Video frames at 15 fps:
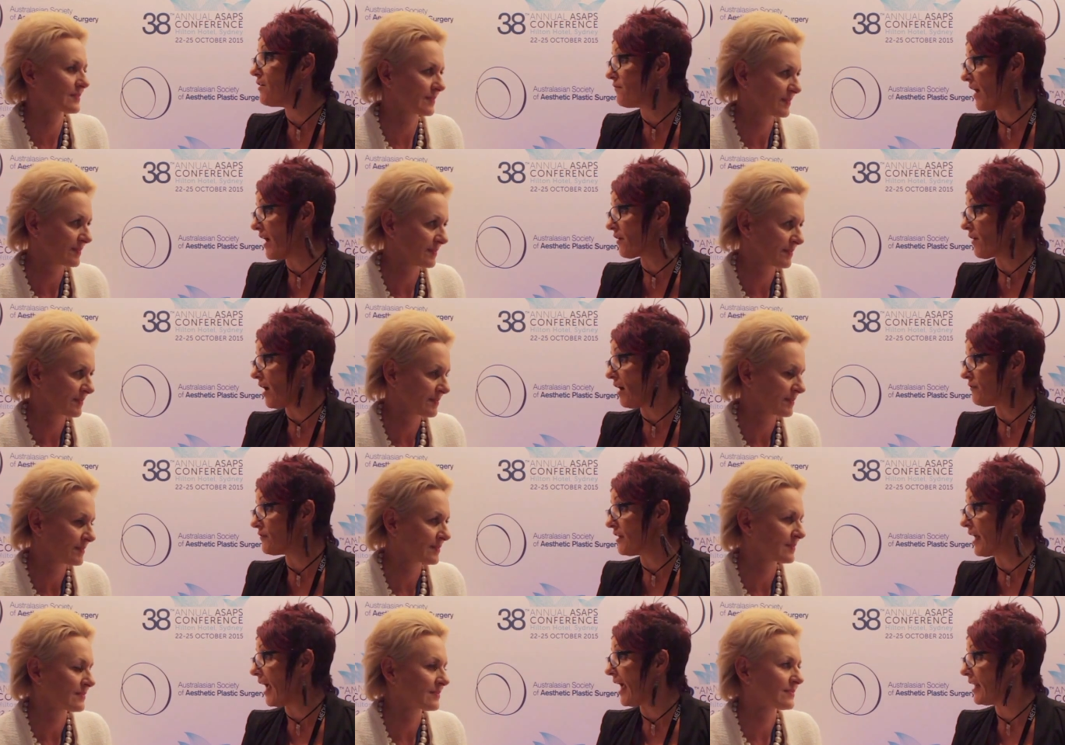Speaker 1: fat
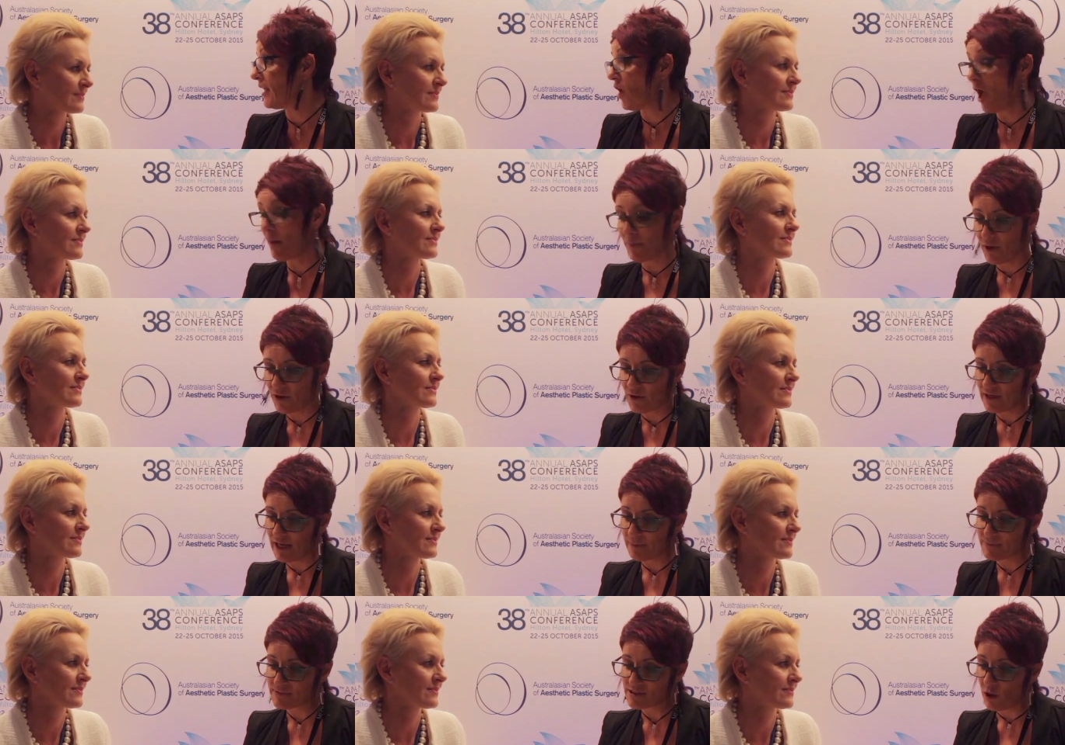grafting and lipo
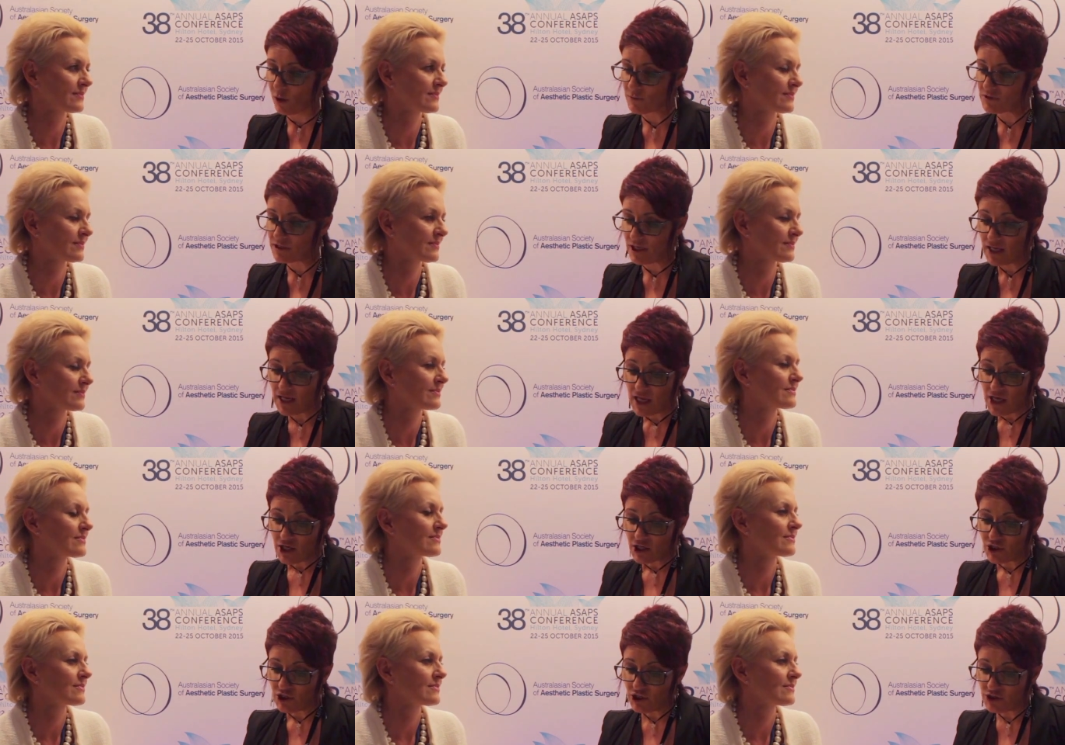um, sculpture.
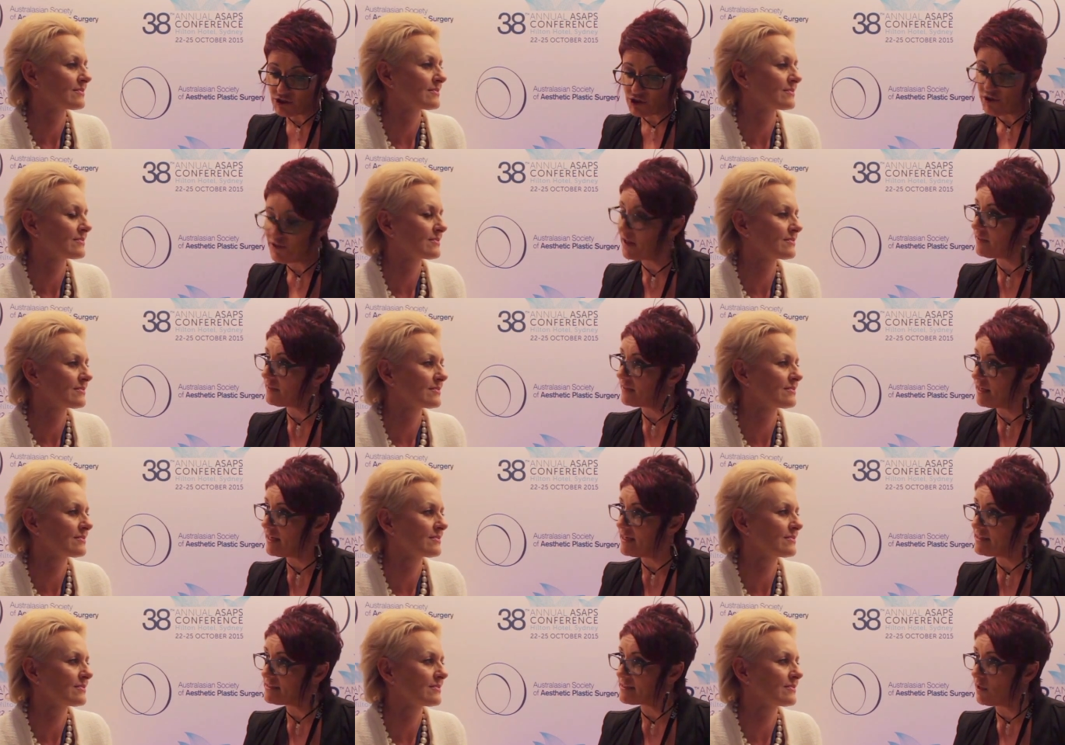Can you, do you think
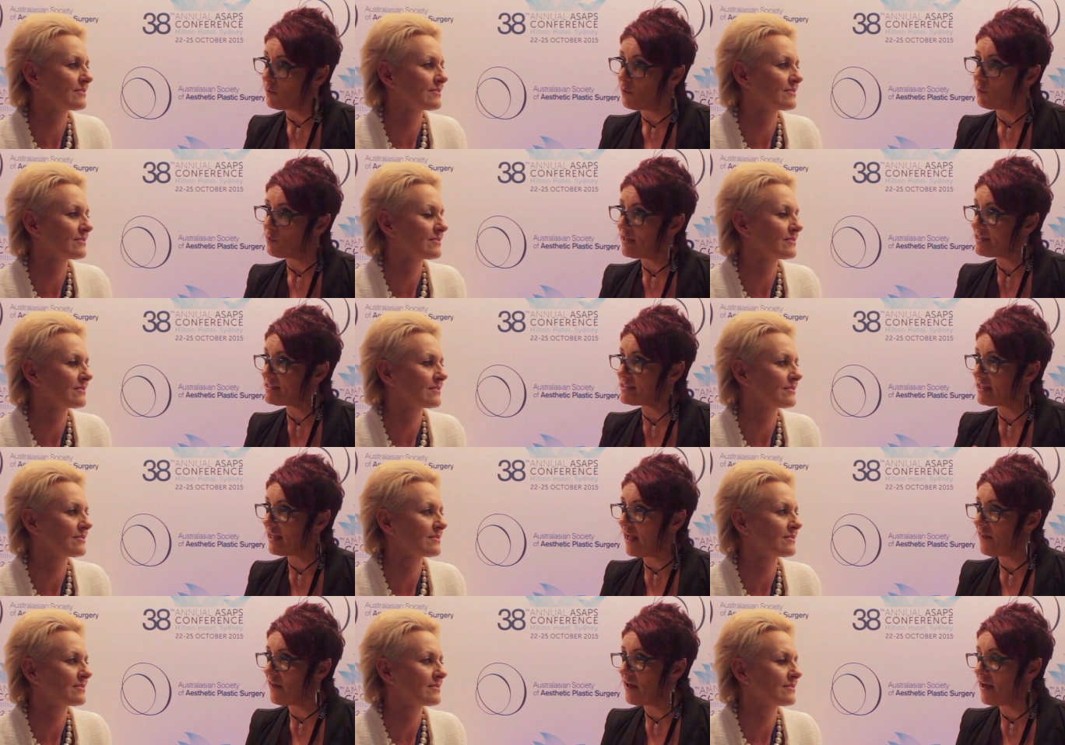these are all linked
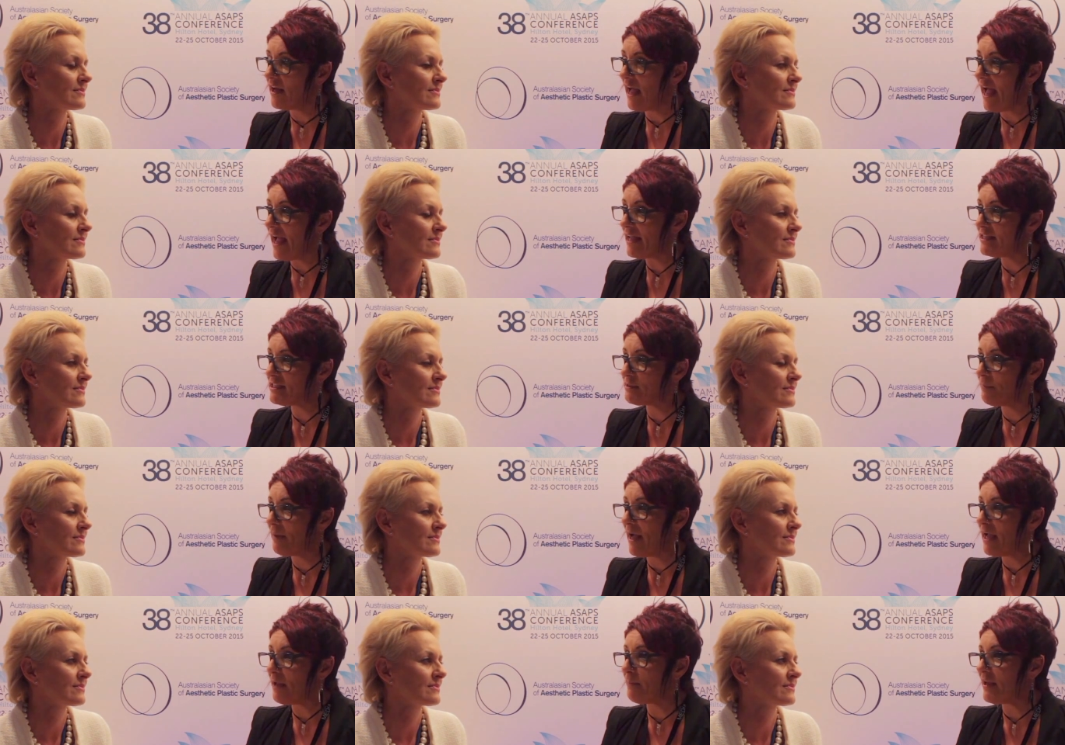together and
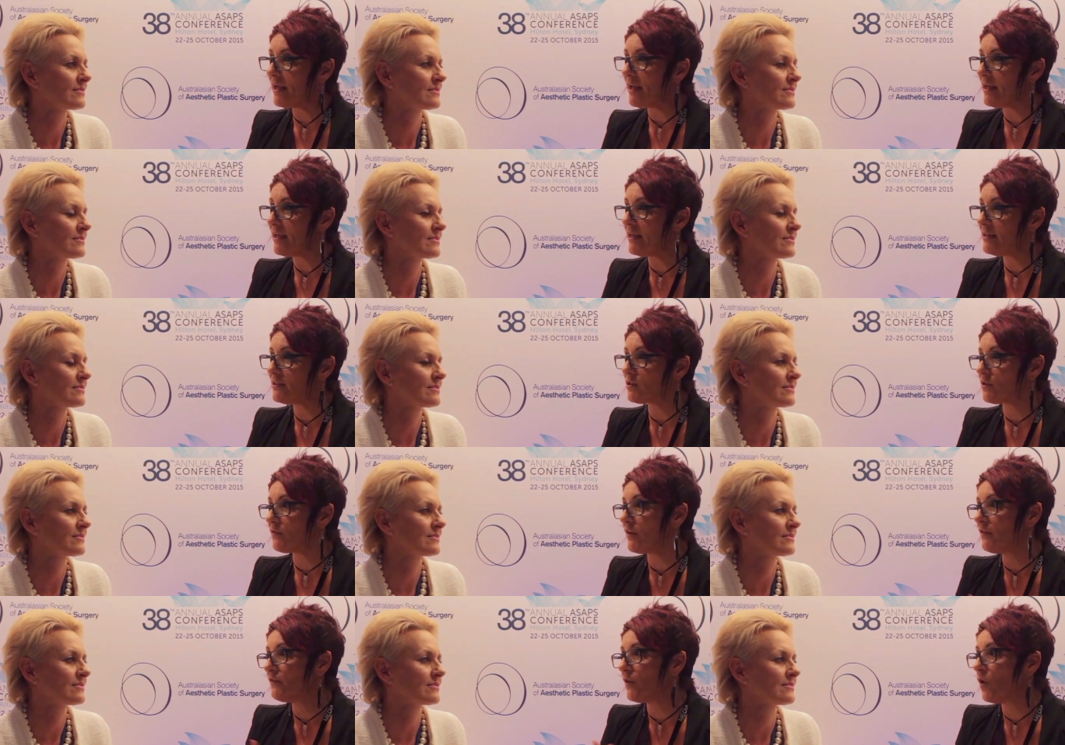maybe sort
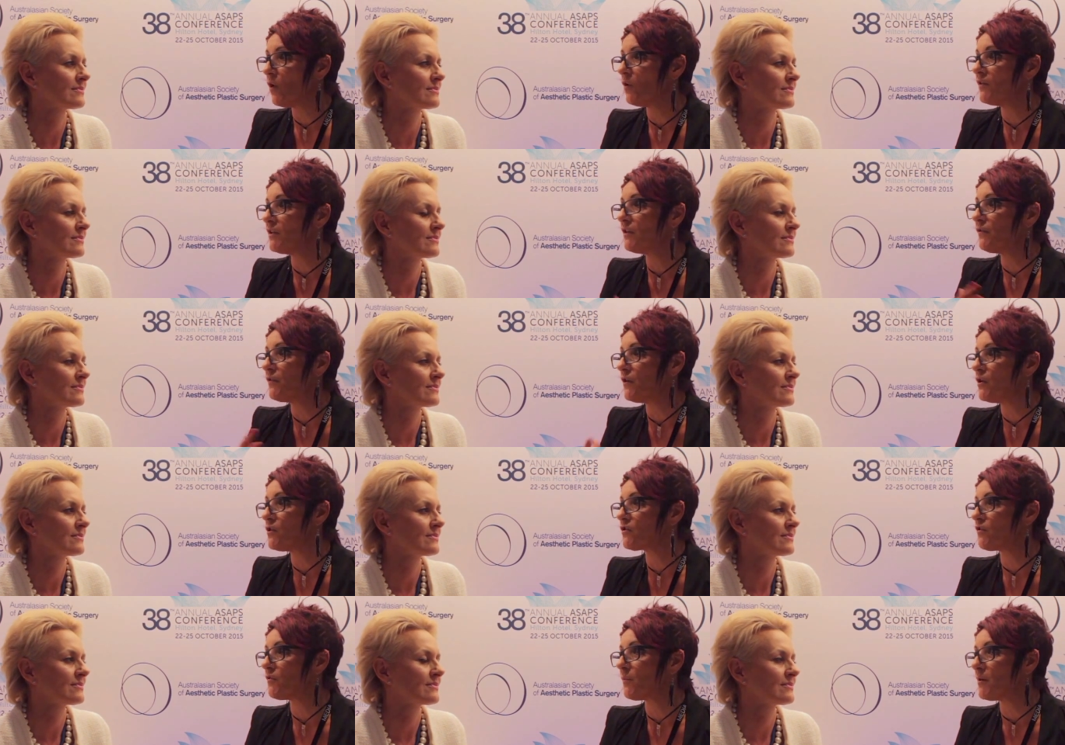of evolve in the
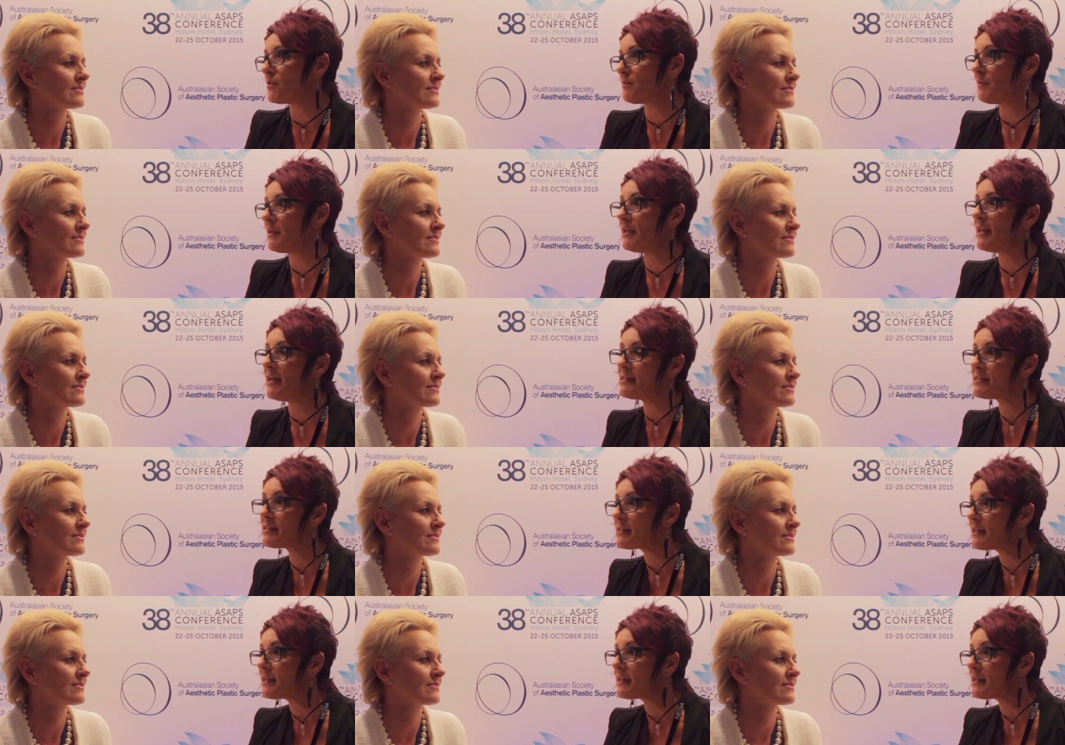future of possibly less